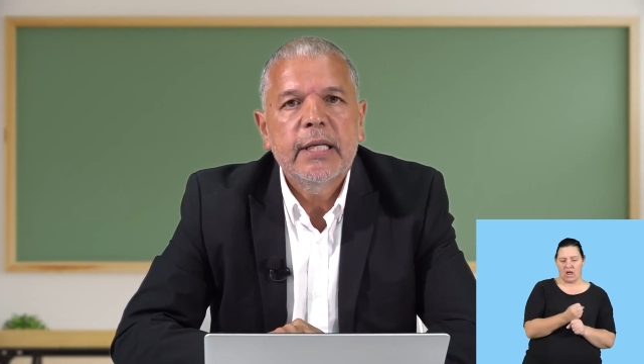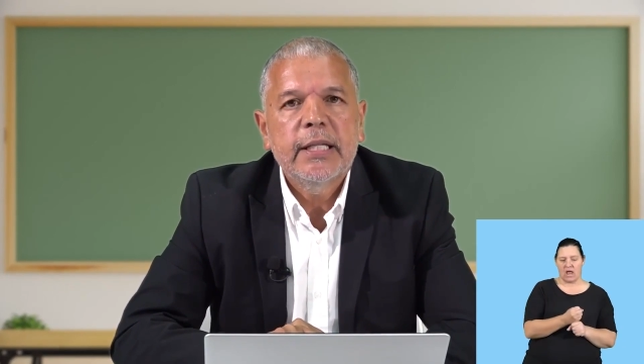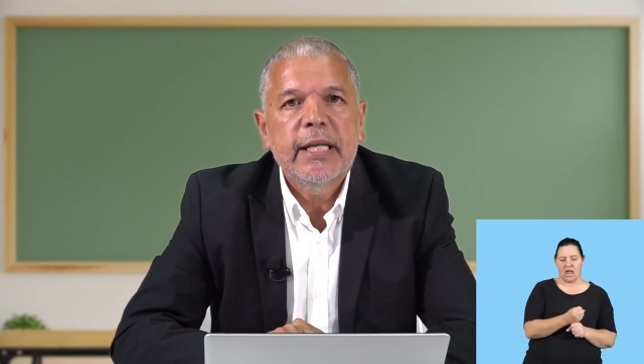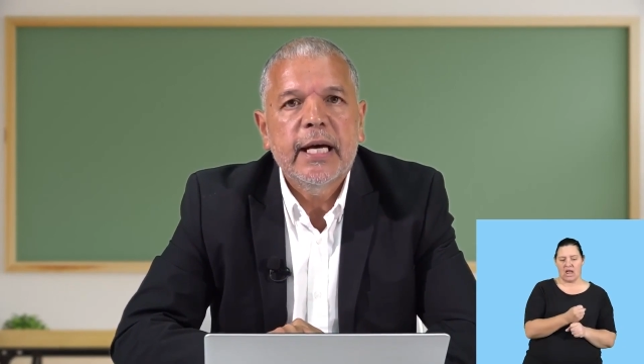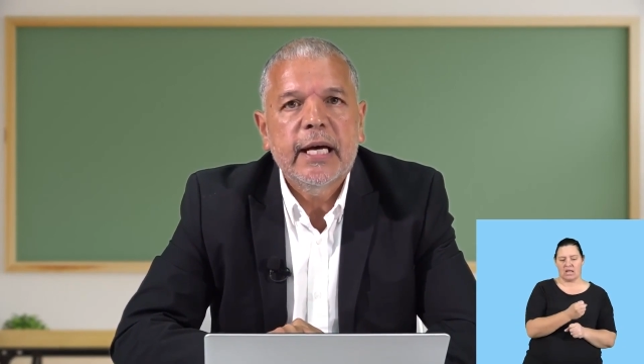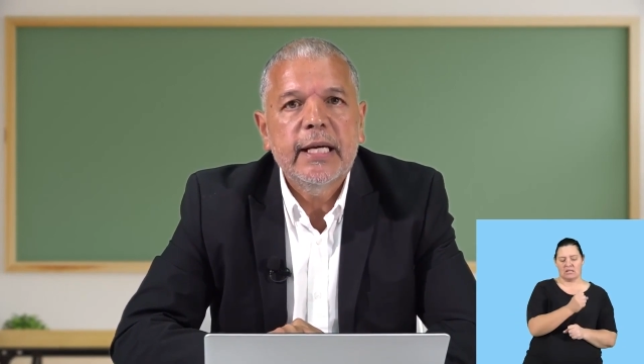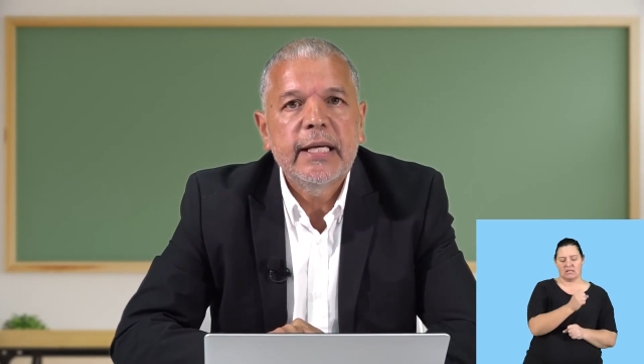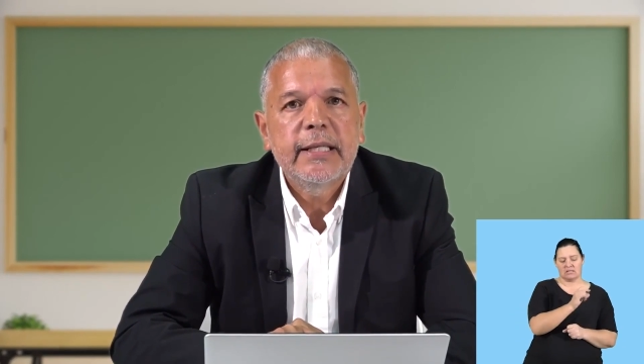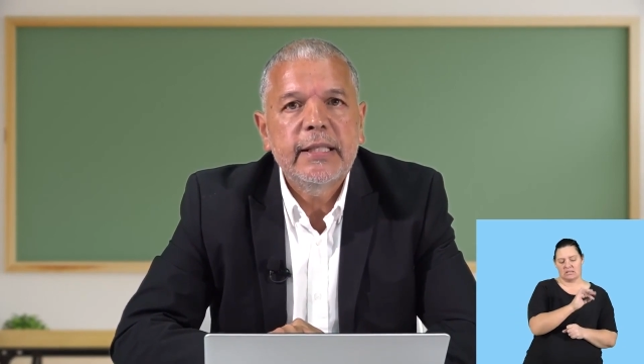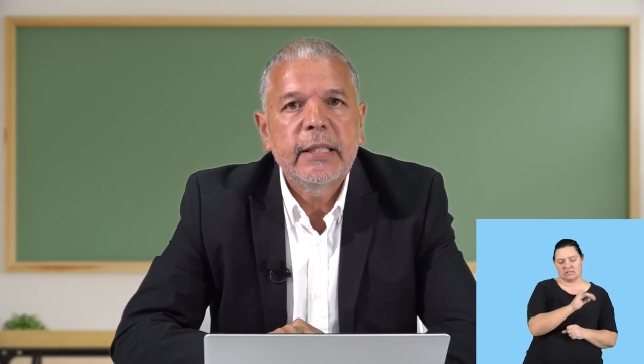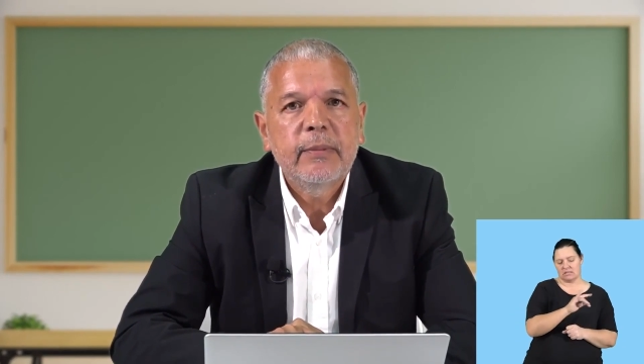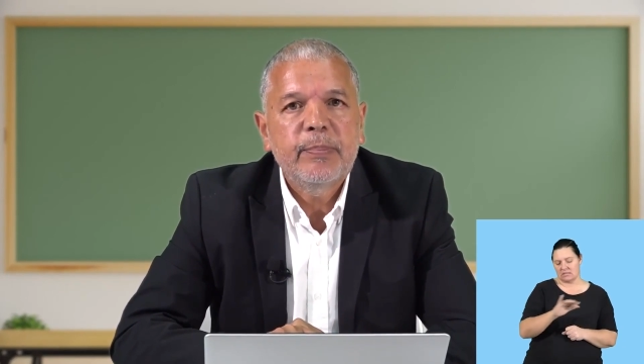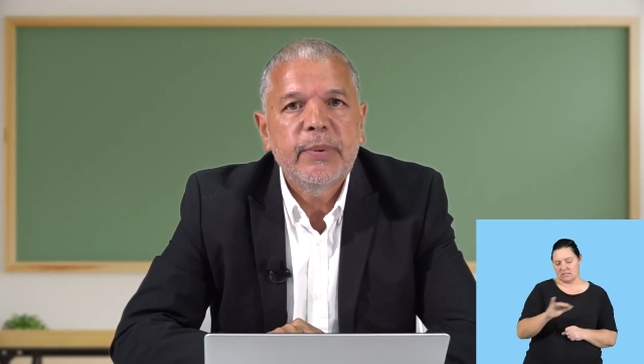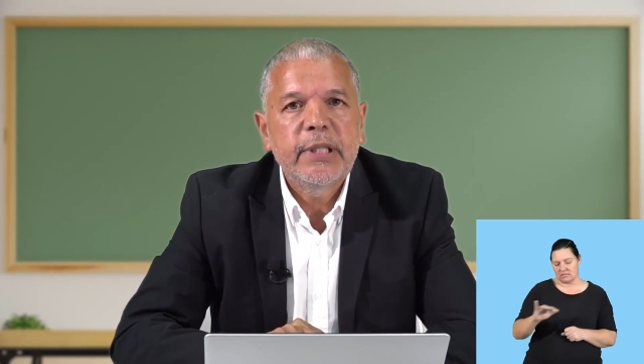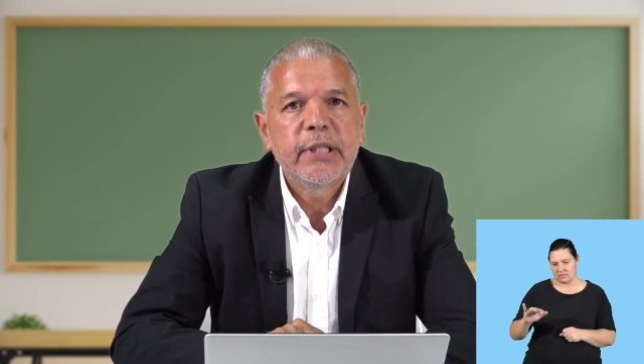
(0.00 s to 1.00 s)
the
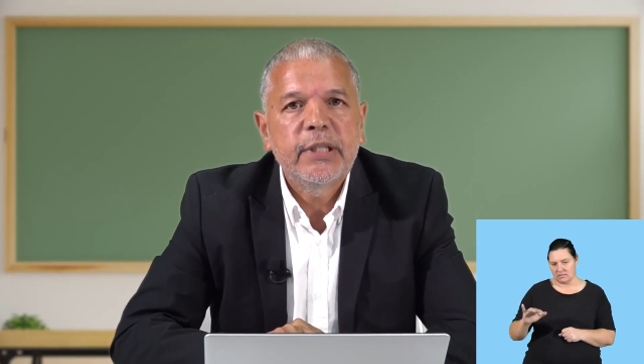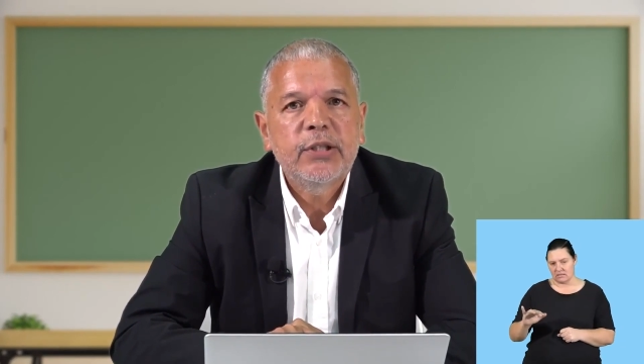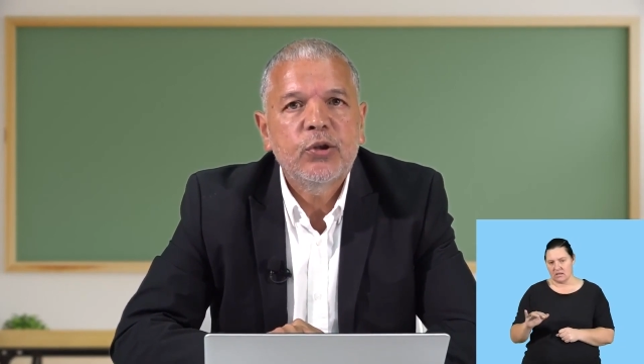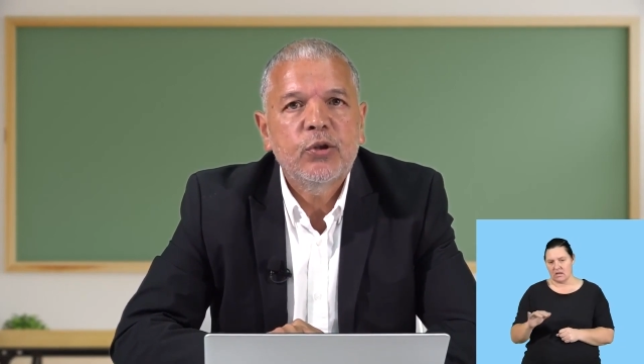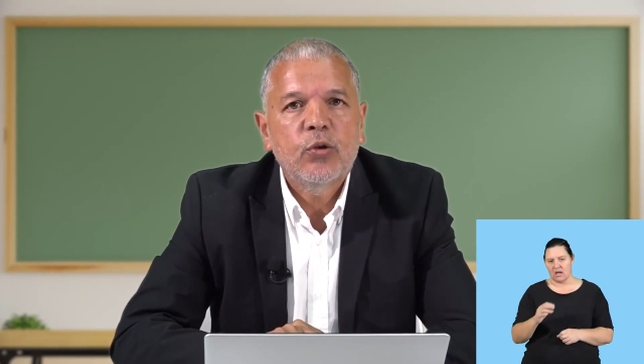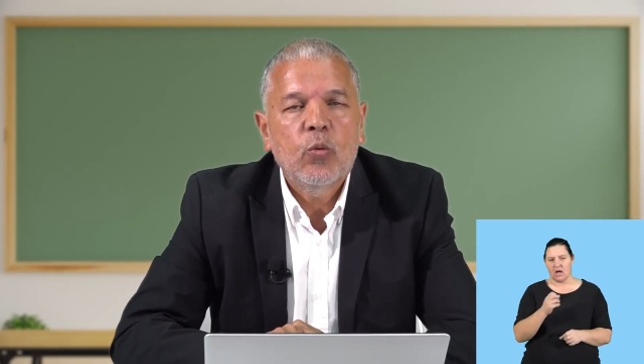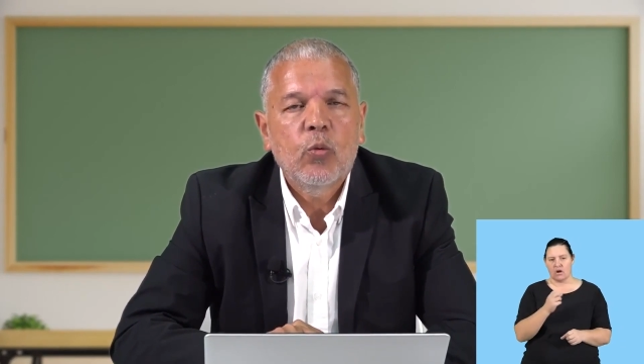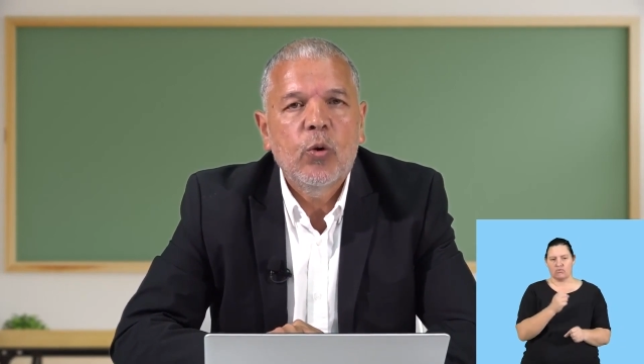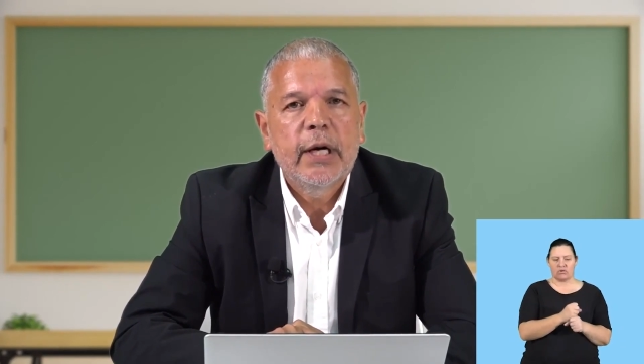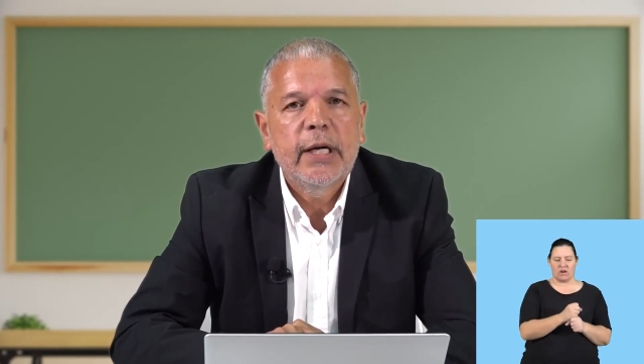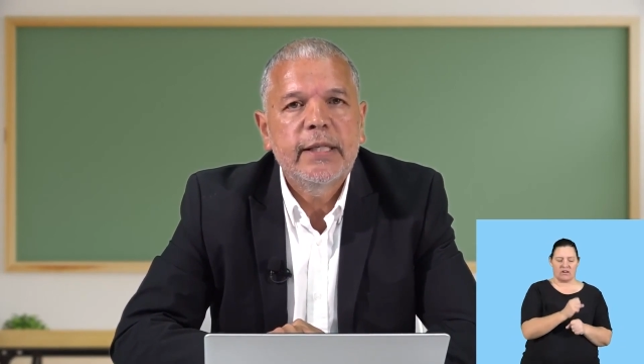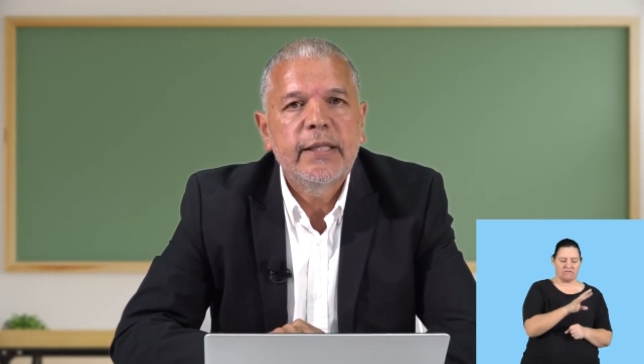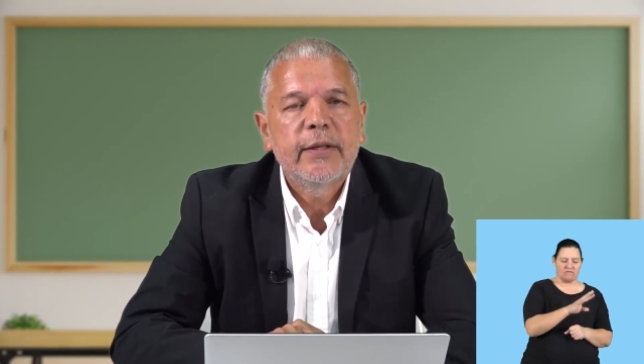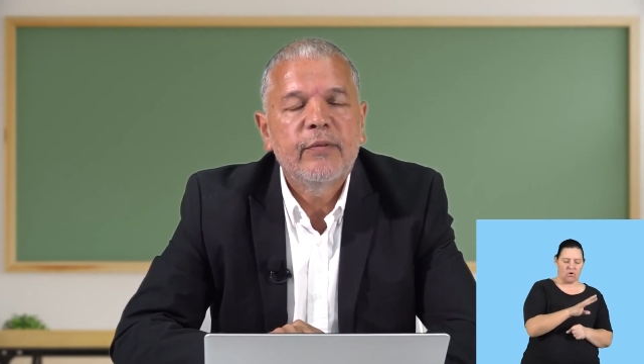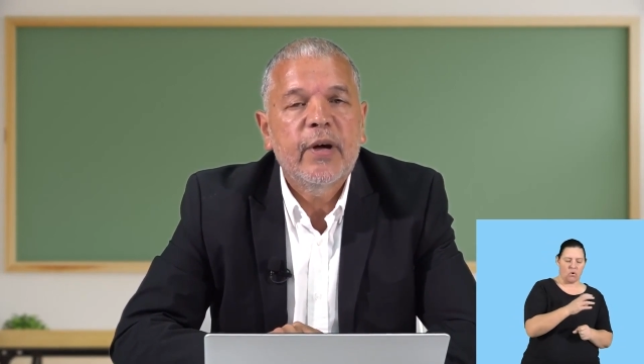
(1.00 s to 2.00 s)
ATPs were
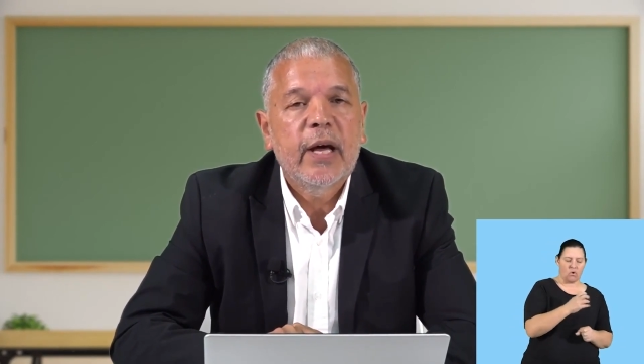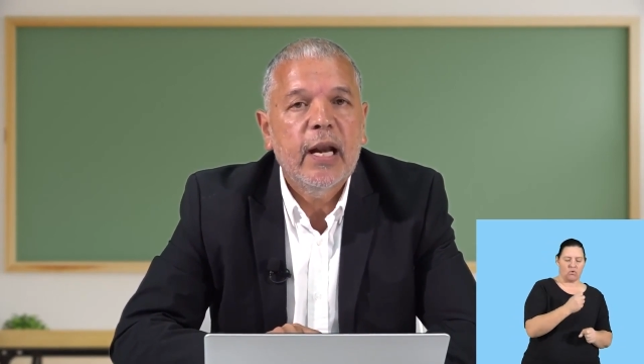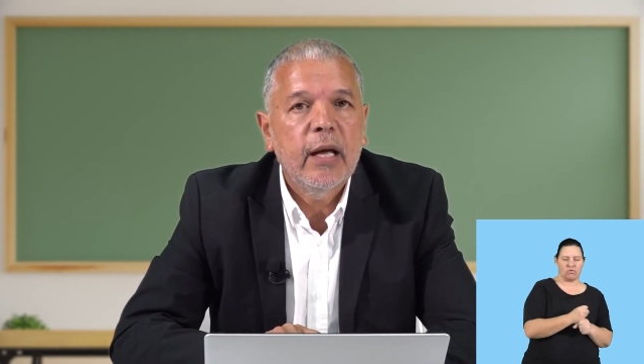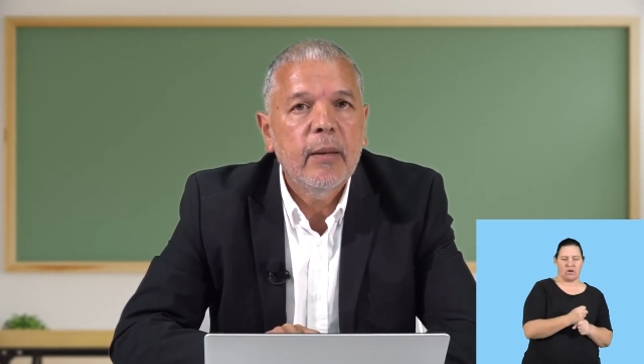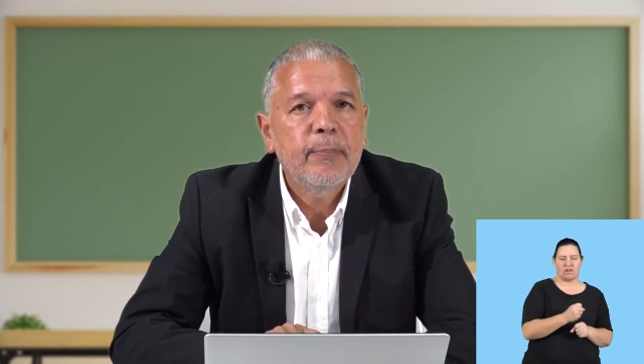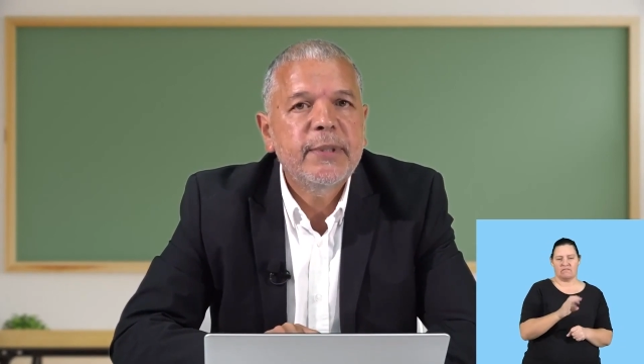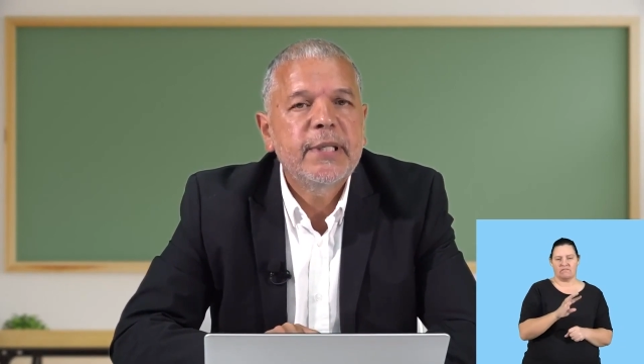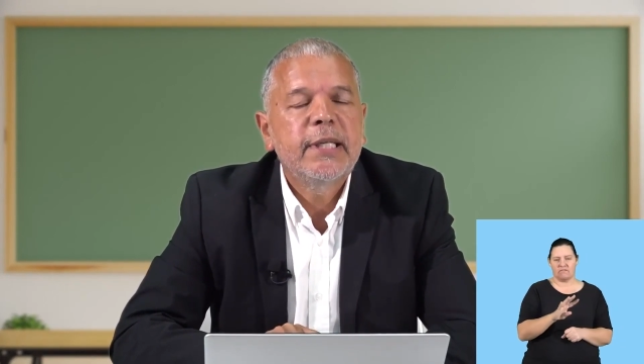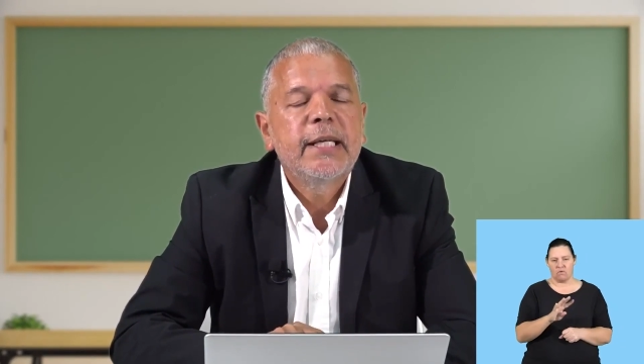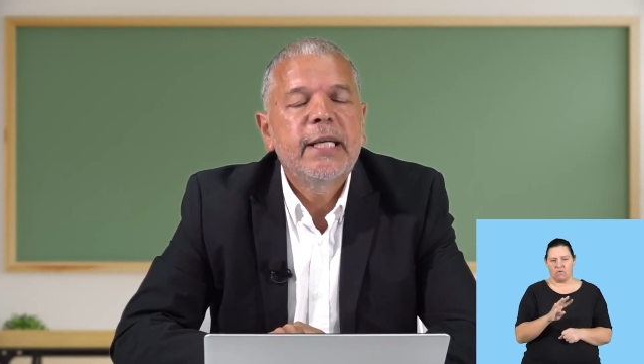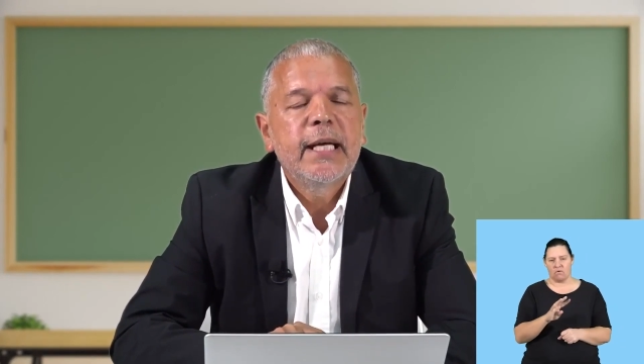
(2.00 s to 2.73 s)
developed